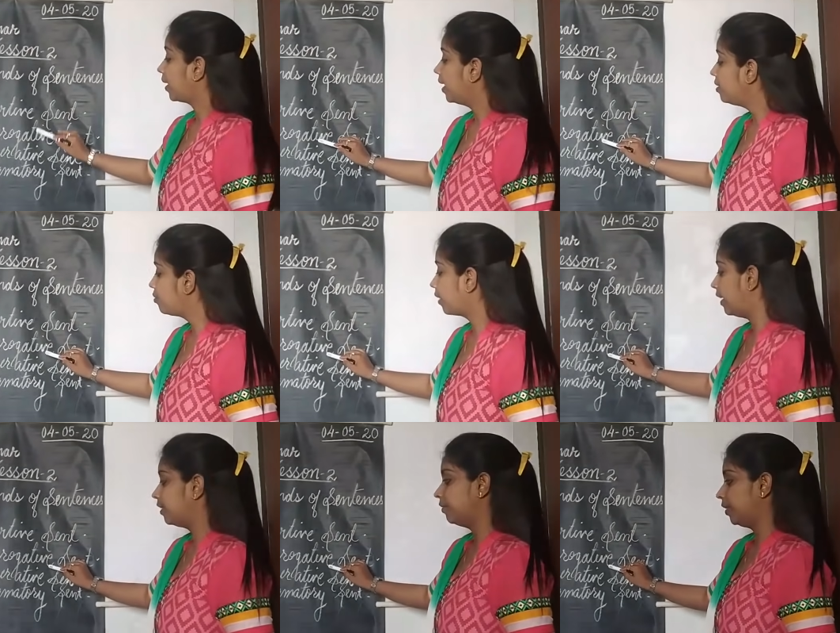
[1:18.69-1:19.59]

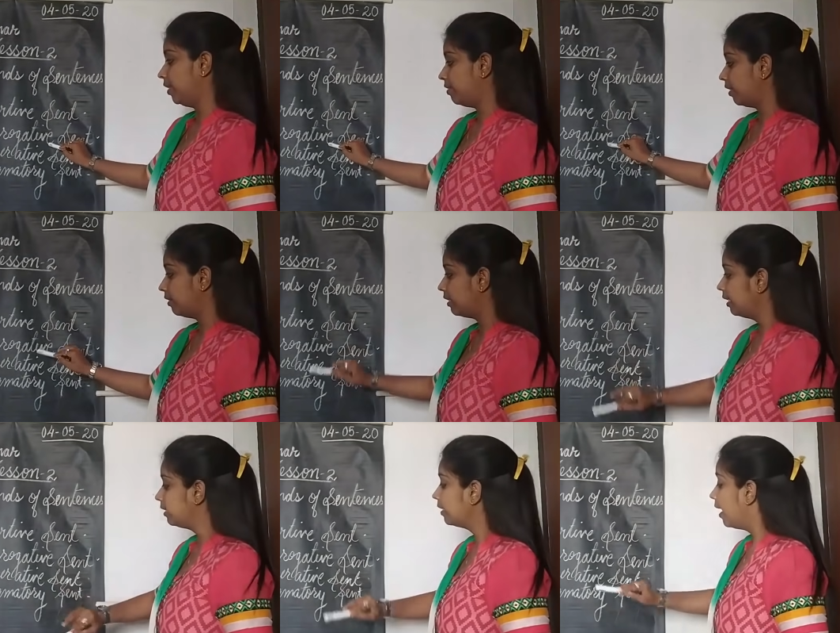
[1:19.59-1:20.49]
interrogative
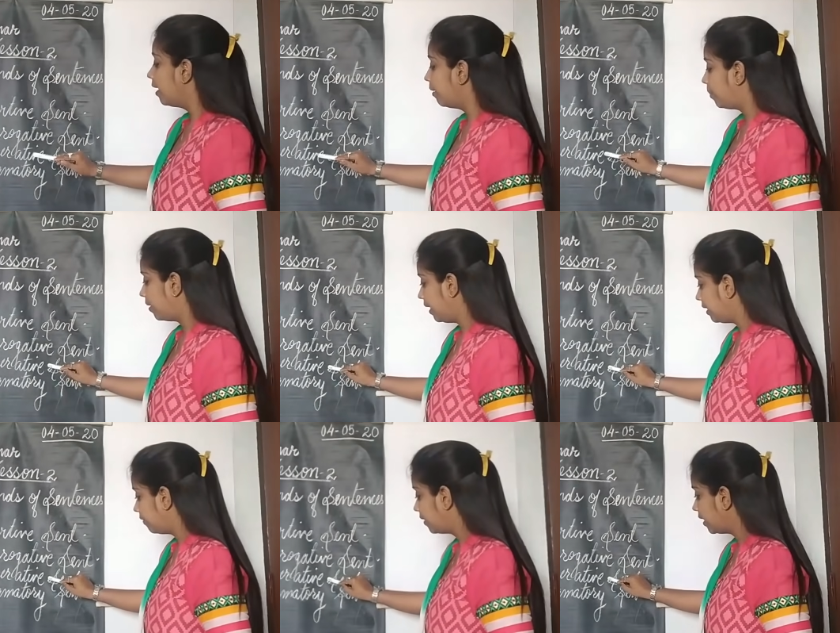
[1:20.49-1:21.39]
sentences,
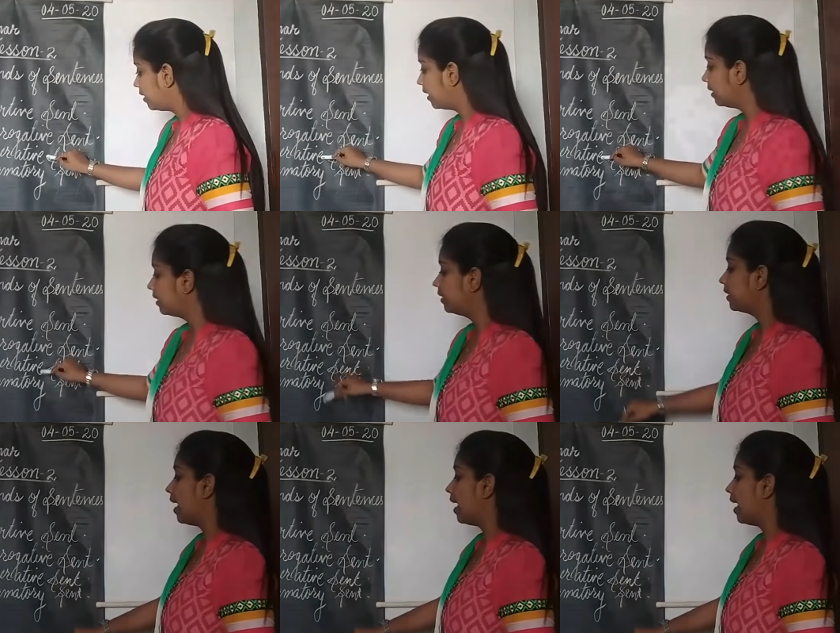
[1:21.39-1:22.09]
imperative sentences,